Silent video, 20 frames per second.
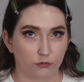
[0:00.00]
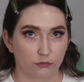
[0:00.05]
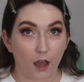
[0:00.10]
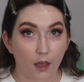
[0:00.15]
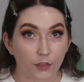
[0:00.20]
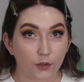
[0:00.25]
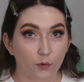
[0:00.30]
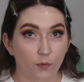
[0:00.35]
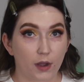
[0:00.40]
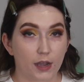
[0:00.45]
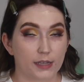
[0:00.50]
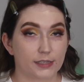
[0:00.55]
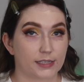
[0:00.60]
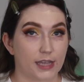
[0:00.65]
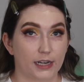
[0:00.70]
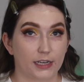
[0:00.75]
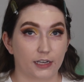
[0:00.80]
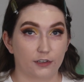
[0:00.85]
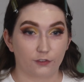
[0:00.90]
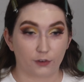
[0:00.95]
Otherwise,
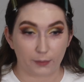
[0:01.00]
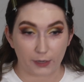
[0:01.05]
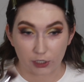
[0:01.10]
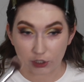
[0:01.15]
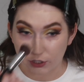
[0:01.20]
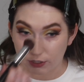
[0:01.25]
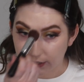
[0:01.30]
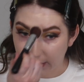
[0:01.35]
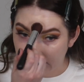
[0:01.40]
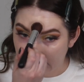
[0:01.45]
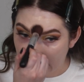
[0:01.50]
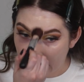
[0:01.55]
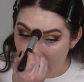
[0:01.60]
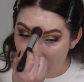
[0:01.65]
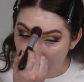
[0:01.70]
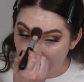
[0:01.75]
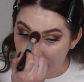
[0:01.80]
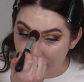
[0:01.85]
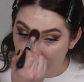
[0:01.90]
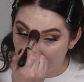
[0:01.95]
any information they get
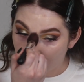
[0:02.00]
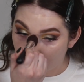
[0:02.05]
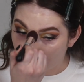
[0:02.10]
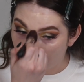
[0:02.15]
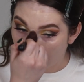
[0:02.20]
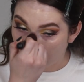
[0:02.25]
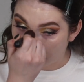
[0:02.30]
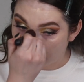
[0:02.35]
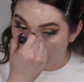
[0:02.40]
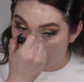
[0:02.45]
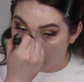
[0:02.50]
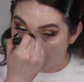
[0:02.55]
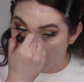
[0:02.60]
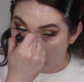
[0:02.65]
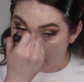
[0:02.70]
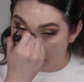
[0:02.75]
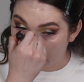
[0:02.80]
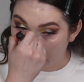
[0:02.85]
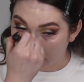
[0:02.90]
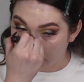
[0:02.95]
out of you
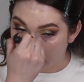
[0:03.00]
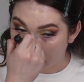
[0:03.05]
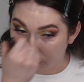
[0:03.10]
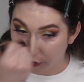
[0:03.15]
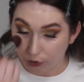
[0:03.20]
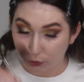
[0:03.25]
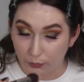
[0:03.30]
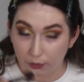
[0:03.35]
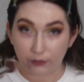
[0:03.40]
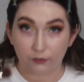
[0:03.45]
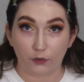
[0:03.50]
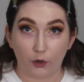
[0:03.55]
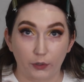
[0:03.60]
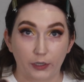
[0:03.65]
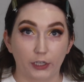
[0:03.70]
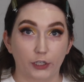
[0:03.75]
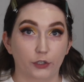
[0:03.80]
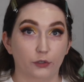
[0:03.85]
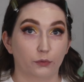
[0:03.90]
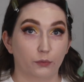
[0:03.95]
following you
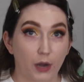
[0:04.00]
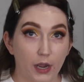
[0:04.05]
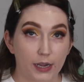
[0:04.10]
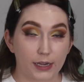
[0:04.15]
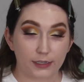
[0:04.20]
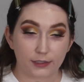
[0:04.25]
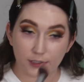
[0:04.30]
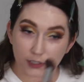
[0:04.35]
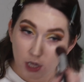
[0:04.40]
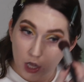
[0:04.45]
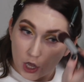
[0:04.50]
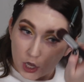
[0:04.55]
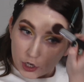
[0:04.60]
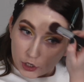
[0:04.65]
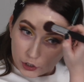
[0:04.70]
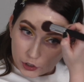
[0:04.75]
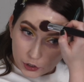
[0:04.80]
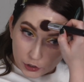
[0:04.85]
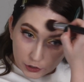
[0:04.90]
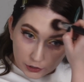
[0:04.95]
invoking your rights
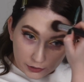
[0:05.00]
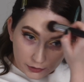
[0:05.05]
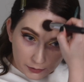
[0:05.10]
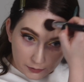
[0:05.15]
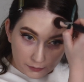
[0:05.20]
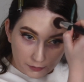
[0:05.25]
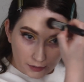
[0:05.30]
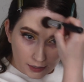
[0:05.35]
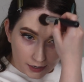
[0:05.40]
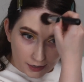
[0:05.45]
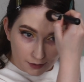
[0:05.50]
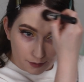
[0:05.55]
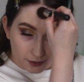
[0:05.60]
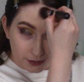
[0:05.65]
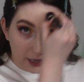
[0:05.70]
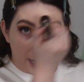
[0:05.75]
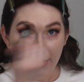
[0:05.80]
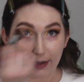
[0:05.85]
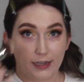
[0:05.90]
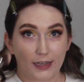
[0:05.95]
could,
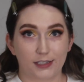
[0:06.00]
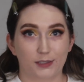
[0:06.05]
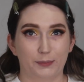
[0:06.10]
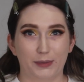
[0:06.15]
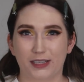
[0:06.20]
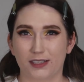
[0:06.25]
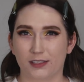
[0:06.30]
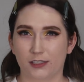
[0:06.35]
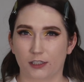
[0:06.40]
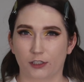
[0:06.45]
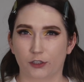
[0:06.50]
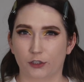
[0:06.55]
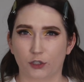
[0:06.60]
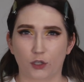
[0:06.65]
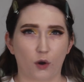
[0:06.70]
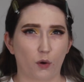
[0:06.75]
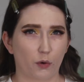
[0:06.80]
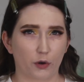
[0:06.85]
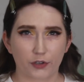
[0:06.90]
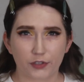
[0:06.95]
I guess, be considered
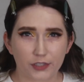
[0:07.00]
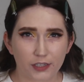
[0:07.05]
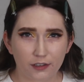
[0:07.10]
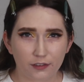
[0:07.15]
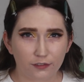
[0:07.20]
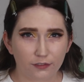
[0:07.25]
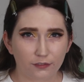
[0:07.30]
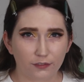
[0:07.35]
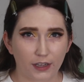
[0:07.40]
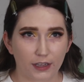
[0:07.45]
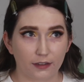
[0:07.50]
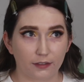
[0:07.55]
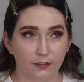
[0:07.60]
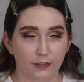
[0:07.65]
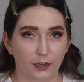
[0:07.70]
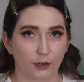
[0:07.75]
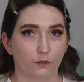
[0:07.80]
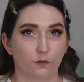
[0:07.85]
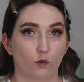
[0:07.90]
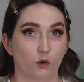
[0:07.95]
coercive and
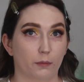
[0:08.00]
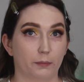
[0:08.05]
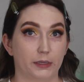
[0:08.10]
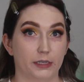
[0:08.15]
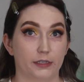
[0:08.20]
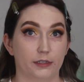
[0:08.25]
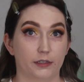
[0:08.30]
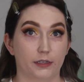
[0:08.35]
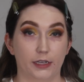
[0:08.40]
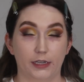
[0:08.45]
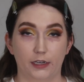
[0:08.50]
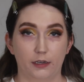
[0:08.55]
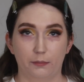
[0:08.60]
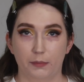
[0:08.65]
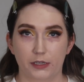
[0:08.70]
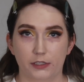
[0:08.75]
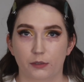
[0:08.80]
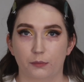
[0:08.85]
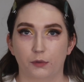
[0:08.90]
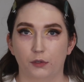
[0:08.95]
therefore be
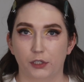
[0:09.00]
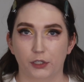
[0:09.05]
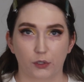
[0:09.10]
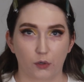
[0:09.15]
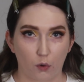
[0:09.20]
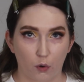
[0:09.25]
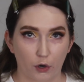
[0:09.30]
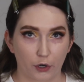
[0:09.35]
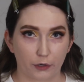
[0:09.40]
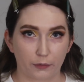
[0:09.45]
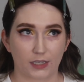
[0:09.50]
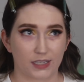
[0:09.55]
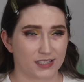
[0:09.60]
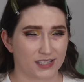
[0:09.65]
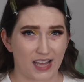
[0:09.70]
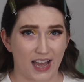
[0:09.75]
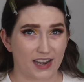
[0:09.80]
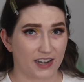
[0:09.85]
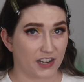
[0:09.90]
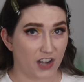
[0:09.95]
inadmissible in court. Is
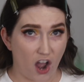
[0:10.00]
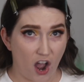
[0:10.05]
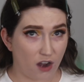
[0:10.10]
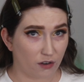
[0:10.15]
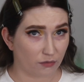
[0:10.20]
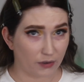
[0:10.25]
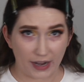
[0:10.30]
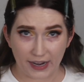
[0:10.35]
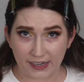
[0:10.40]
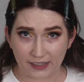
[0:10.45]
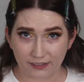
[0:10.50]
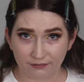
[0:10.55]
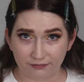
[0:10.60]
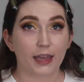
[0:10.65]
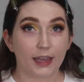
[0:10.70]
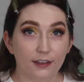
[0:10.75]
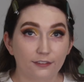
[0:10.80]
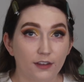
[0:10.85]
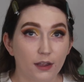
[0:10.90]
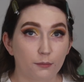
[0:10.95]
that not right?
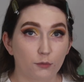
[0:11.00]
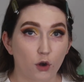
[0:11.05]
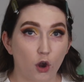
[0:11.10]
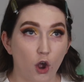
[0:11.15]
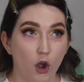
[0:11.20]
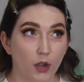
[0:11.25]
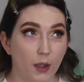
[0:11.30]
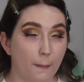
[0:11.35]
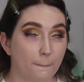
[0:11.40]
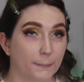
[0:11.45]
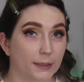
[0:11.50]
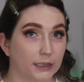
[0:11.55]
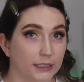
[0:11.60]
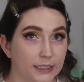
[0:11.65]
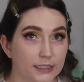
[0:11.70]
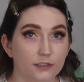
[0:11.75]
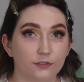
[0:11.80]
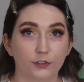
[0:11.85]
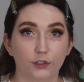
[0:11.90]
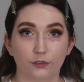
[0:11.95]
If I'm wrong,
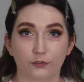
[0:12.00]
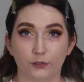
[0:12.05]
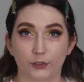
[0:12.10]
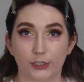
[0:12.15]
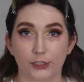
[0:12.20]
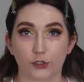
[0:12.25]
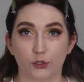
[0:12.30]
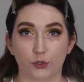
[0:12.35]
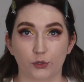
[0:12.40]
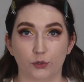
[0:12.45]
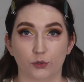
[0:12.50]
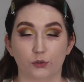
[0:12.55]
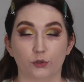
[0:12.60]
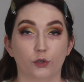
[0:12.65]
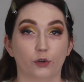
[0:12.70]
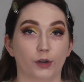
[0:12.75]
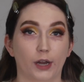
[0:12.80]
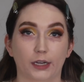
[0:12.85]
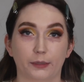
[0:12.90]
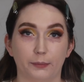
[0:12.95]
please feel free to
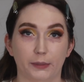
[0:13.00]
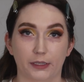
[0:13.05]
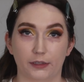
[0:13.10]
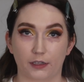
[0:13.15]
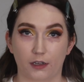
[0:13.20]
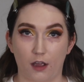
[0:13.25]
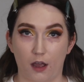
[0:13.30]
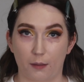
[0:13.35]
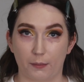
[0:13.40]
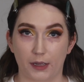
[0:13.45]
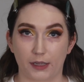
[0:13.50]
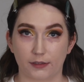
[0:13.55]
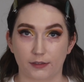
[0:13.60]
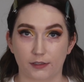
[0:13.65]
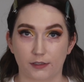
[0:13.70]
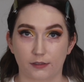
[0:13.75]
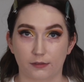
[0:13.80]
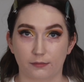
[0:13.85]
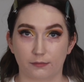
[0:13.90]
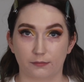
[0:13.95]
correct me in the
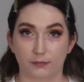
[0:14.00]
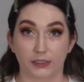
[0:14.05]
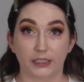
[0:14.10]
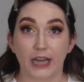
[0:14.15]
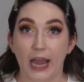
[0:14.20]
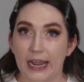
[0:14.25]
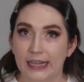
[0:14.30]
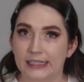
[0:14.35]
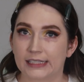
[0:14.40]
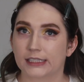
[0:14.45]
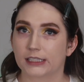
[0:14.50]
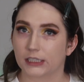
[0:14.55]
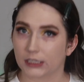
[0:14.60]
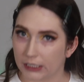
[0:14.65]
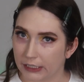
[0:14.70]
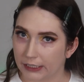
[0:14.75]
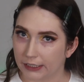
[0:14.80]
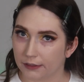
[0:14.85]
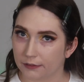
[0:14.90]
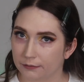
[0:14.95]
comments.
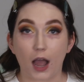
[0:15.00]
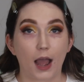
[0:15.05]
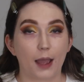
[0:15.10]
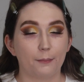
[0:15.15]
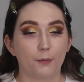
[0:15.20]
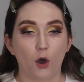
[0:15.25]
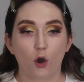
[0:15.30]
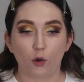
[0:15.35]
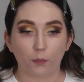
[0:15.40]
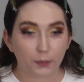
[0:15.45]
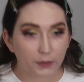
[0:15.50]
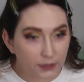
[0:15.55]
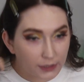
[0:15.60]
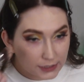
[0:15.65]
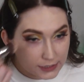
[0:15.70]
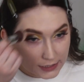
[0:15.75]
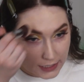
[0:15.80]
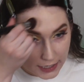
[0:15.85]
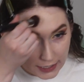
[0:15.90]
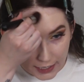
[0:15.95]
Nicely. I'm
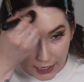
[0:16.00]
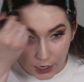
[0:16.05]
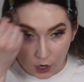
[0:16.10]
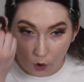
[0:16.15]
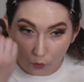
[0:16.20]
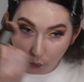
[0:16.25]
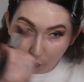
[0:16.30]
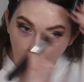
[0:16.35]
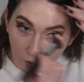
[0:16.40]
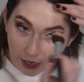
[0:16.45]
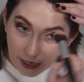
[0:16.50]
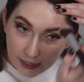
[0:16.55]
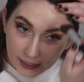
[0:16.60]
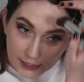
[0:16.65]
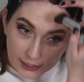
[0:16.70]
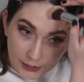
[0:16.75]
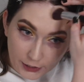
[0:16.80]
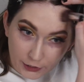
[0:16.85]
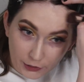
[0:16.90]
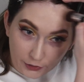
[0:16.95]
openly stating right
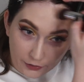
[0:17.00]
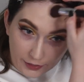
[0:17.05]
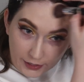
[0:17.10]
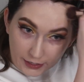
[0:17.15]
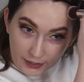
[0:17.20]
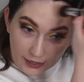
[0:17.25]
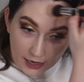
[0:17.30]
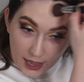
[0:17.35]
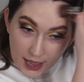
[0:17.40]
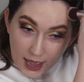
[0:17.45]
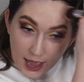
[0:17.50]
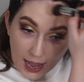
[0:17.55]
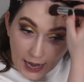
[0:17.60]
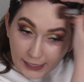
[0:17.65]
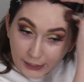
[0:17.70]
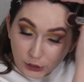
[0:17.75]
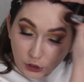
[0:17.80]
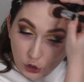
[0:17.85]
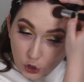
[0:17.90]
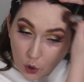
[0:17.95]
here that
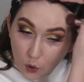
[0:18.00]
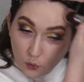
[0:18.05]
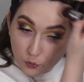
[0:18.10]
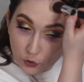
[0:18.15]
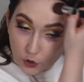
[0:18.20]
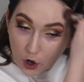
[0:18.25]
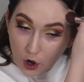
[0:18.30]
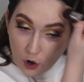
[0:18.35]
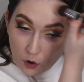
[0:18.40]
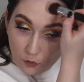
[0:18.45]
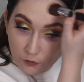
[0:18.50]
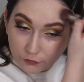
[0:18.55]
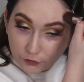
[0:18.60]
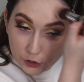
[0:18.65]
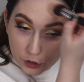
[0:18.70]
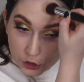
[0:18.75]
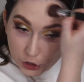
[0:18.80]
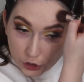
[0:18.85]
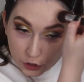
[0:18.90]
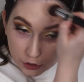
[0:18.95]
I don't know for
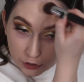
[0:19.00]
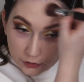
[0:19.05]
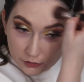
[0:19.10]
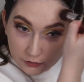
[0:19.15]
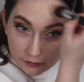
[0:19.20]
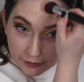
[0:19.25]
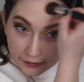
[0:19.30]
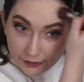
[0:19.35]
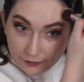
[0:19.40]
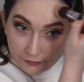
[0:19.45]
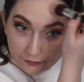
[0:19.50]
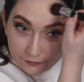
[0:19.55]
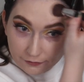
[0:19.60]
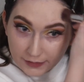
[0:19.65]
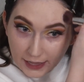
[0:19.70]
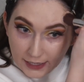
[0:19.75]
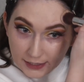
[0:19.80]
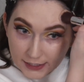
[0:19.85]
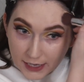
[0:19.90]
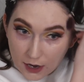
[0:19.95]
sure if
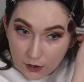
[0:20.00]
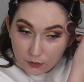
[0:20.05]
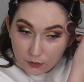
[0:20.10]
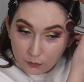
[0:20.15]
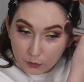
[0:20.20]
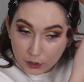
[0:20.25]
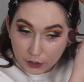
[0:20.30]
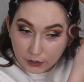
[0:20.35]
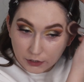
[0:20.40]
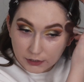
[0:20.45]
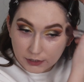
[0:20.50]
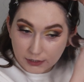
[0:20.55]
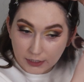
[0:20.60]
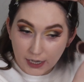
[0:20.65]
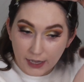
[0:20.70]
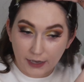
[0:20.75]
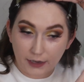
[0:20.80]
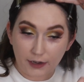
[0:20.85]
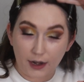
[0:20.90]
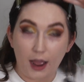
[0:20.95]
that's it works,
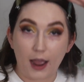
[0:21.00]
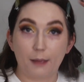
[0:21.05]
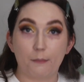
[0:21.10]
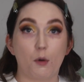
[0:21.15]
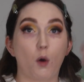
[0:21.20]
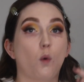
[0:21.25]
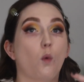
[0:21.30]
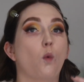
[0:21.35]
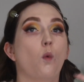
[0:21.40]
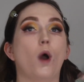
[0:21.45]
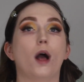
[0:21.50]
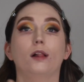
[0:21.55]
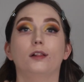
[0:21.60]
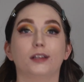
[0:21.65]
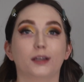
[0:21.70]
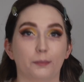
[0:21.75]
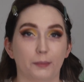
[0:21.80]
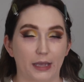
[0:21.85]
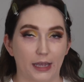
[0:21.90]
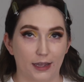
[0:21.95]
and I'm
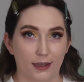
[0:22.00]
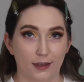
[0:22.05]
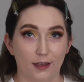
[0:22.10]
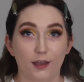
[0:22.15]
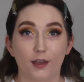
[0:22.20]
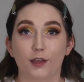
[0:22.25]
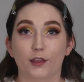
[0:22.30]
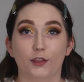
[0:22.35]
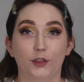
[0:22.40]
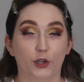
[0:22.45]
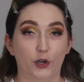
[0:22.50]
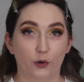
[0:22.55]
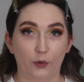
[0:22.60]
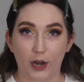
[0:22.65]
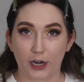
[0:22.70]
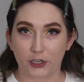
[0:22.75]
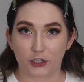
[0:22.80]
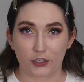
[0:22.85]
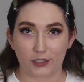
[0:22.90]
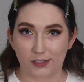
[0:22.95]
welcoming the
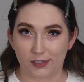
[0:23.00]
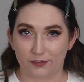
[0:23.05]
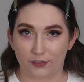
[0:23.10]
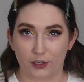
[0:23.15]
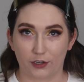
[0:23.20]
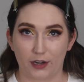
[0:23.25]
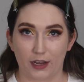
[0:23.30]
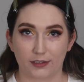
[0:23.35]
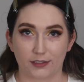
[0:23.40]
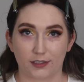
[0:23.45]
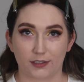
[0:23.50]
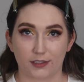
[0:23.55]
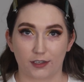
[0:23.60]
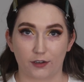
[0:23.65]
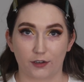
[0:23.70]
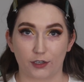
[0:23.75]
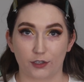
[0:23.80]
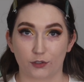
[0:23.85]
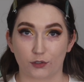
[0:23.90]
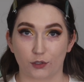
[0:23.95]
corrections if they're
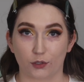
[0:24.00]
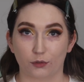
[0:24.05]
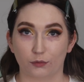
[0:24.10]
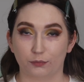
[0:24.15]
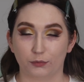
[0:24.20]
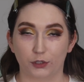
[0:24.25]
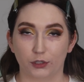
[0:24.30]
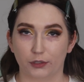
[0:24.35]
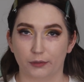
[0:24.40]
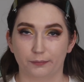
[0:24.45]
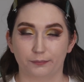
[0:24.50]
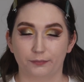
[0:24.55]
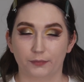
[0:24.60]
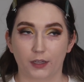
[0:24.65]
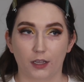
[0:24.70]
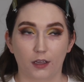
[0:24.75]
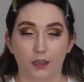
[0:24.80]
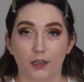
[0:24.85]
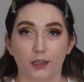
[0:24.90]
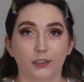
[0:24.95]
necessary. So, you know,
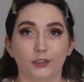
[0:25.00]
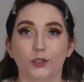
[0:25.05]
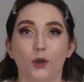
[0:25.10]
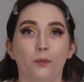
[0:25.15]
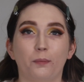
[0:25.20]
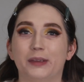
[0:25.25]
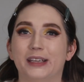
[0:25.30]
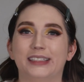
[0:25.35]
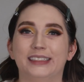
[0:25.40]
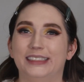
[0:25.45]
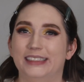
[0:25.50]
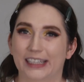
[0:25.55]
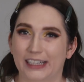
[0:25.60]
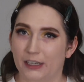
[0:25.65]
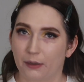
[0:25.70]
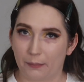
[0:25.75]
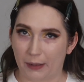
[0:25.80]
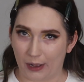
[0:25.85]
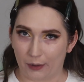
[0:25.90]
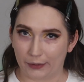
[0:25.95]
don't be a
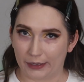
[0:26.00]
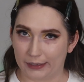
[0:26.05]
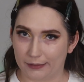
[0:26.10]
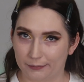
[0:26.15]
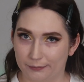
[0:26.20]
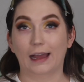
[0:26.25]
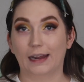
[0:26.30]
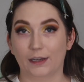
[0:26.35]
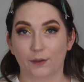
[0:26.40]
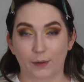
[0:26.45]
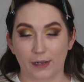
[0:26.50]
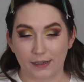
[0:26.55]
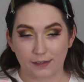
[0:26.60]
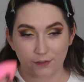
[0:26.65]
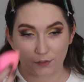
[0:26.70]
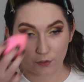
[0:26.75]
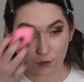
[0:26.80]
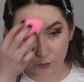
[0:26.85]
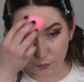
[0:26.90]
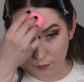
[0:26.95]
dick about it.
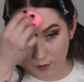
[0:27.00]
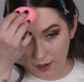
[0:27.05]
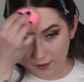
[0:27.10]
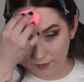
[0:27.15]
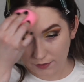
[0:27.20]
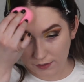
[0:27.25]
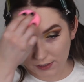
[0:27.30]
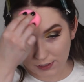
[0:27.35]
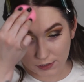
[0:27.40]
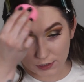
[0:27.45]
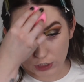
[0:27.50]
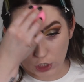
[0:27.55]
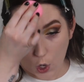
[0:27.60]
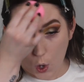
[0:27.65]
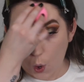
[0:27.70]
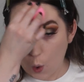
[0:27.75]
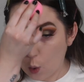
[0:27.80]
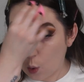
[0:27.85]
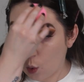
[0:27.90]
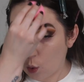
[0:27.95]
Anyways, throughout this
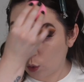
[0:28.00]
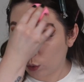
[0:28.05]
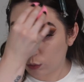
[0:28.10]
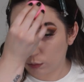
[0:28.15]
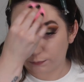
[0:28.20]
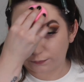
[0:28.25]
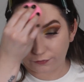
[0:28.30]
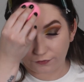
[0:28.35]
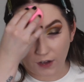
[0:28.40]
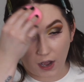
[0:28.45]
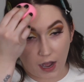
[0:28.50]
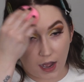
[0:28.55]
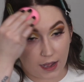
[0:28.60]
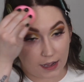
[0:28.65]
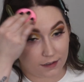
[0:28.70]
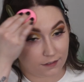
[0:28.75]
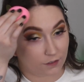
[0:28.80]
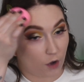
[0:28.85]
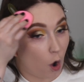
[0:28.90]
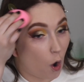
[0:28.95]
whole
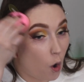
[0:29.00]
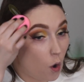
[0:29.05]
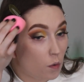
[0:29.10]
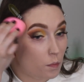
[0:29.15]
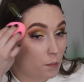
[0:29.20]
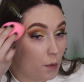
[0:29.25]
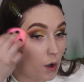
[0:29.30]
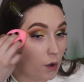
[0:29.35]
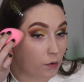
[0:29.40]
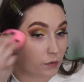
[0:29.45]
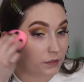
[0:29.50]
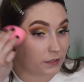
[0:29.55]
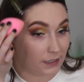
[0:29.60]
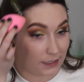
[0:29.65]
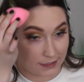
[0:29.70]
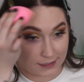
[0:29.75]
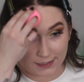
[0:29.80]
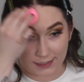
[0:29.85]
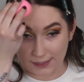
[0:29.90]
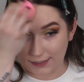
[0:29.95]
5,
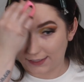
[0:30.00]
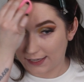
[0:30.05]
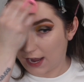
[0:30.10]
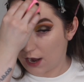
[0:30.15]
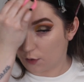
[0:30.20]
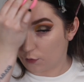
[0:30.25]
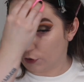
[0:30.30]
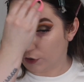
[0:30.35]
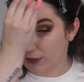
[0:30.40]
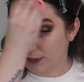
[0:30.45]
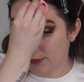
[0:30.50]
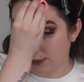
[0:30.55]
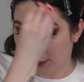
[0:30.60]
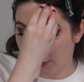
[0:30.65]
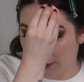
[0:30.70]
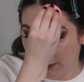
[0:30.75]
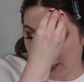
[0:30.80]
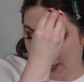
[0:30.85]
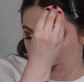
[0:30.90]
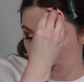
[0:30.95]
almost 6 hour
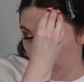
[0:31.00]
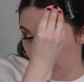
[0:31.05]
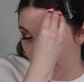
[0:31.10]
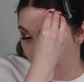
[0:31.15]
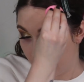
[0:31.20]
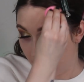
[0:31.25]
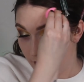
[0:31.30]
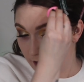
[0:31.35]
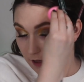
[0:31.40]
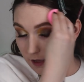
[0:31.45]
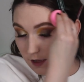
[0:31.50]
interrogation,